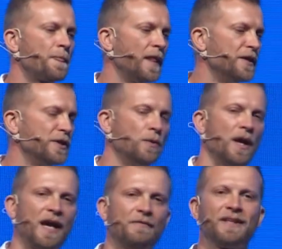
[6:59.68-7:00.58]
and you
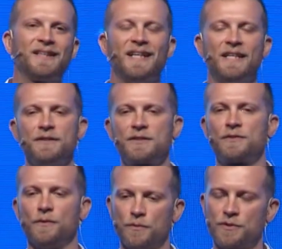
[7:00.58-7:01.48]
are having the
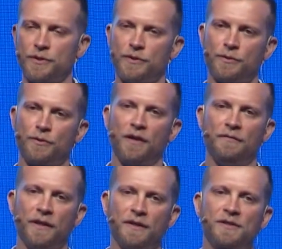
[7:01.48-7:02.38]
installs that you're
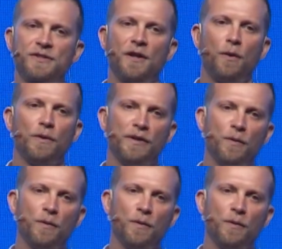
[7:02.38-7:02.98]
driving stolen